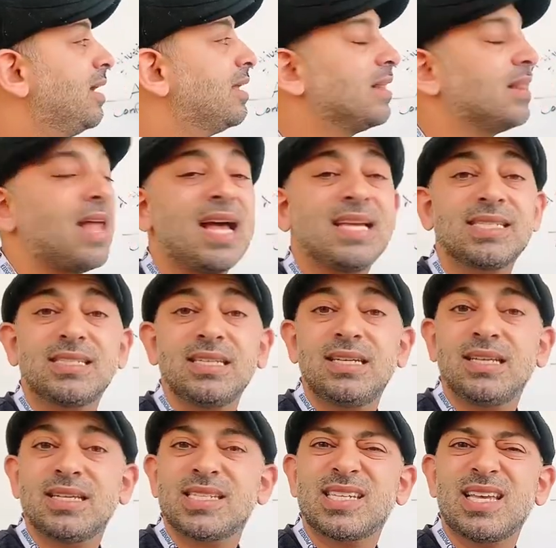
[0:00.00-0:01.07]
And lastly,
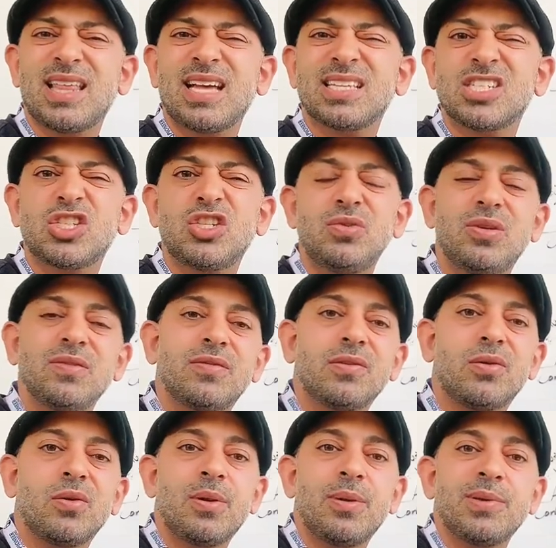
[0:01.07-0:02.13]
let's say that's too
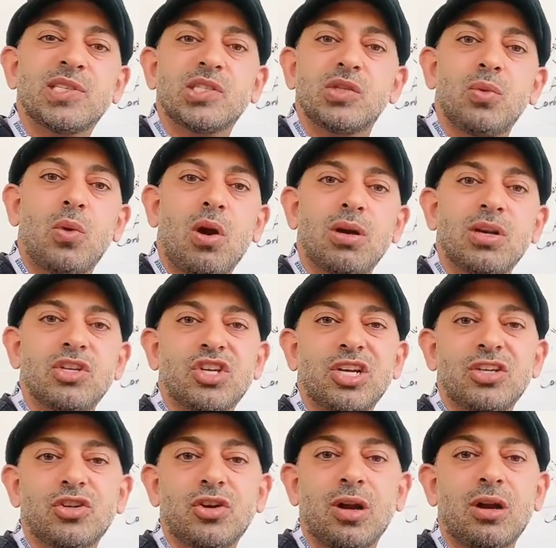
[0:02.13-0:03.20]
difficult, maybe it's too hard to
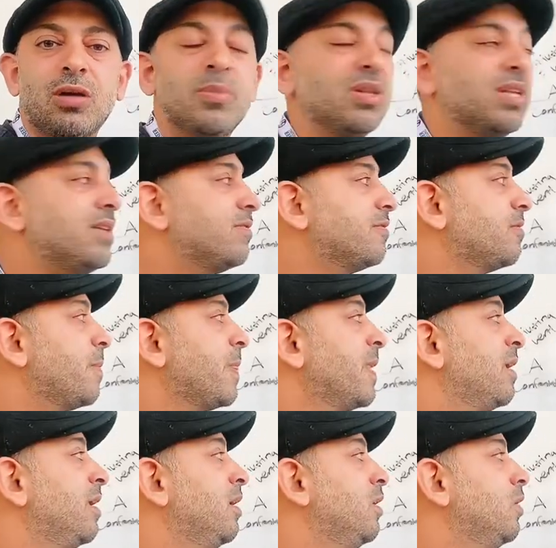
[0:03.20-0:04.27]
change around our belief.
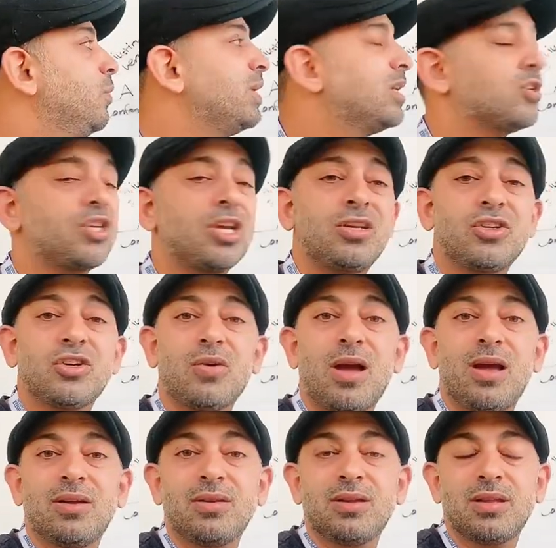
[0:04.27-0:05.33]
We could change
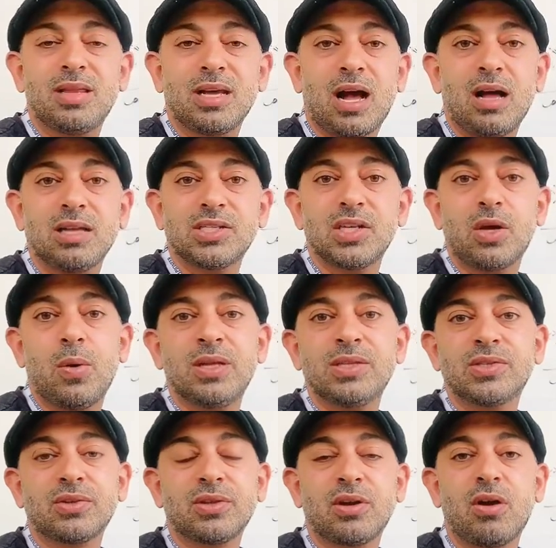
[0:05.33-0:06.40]
around the
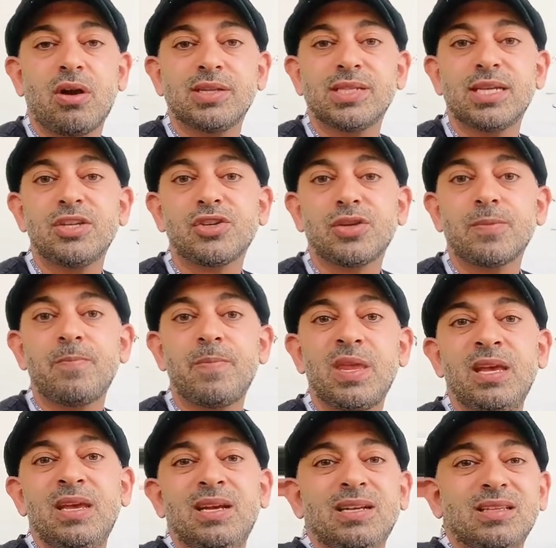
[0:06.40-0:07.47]
consequence or the causation.
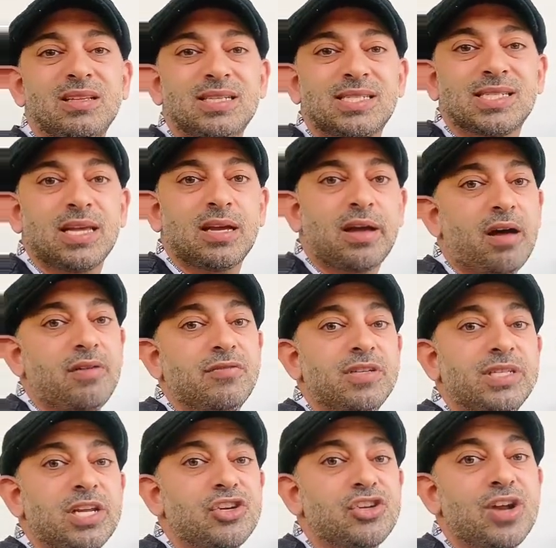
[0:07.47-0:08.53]
Let's say a
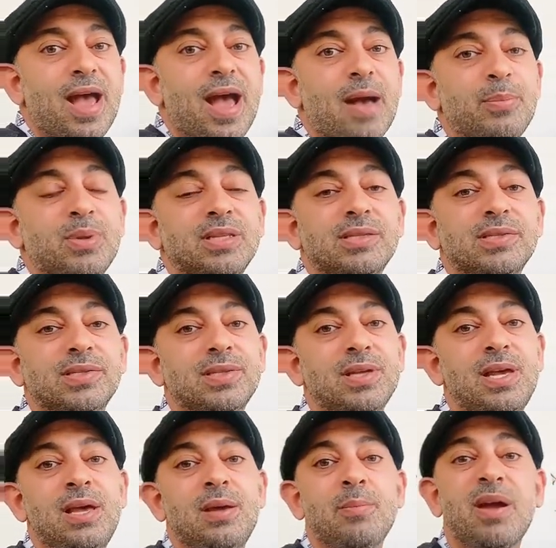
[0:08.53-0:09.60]
confrontation happens.
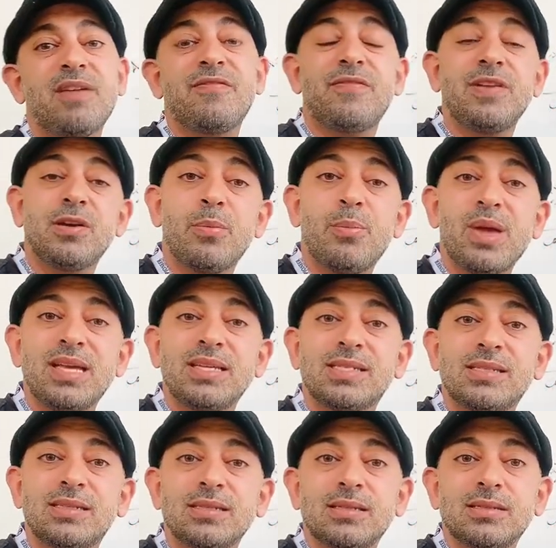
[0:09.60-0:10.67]
My
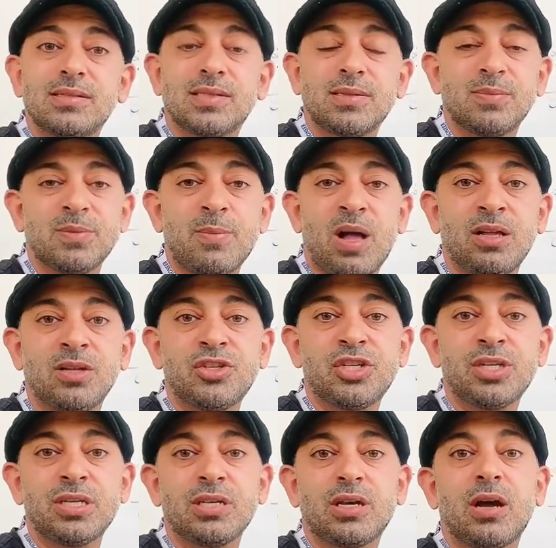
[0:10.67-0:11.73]
fear-based
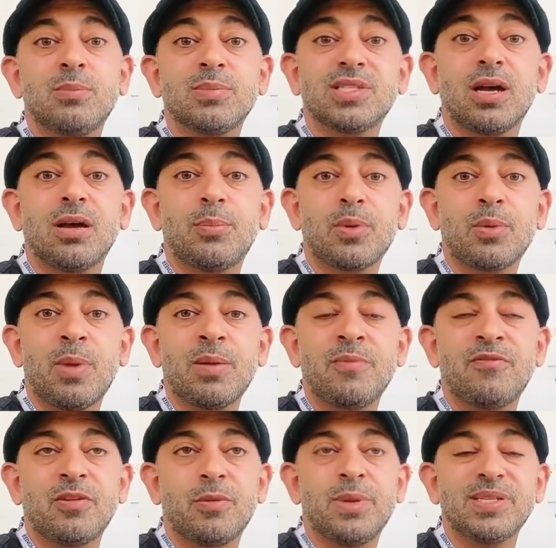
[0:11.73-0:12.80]
symptomology comes up, or my
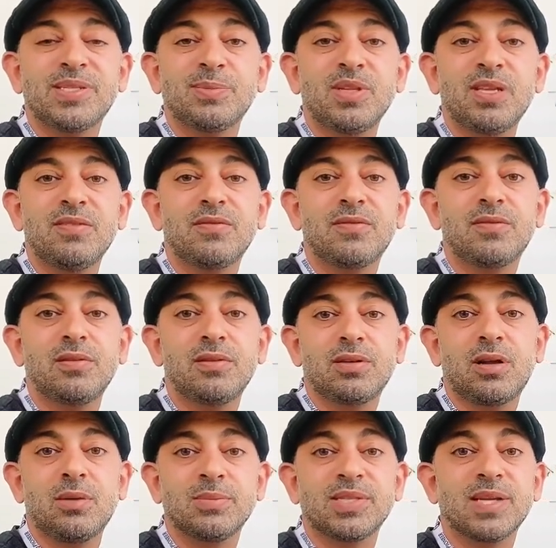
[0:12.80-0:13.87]
fear-based belief
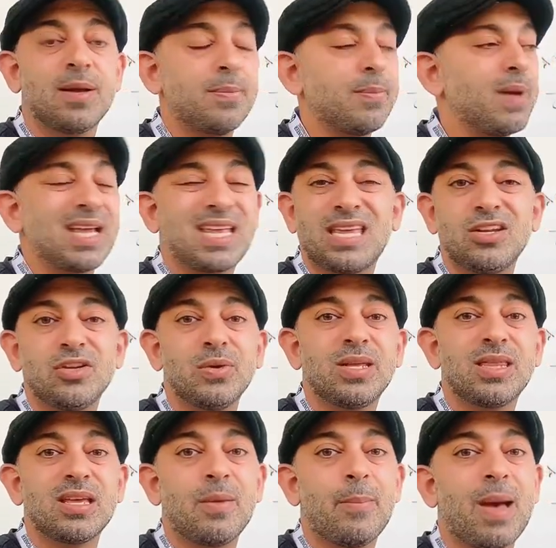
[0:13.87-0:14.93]
comes up. I can't do
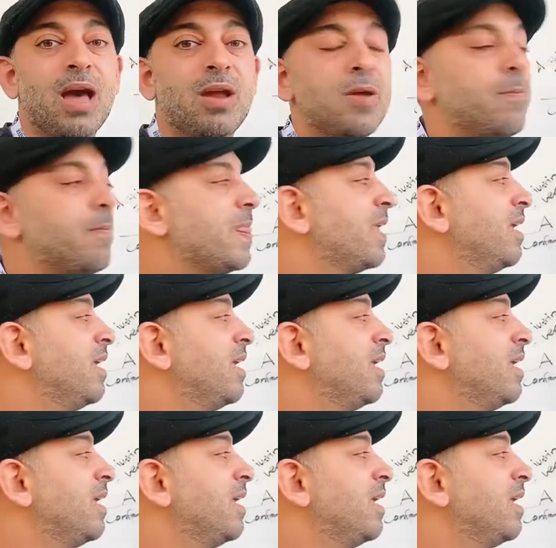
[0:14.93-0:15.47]
anything about it.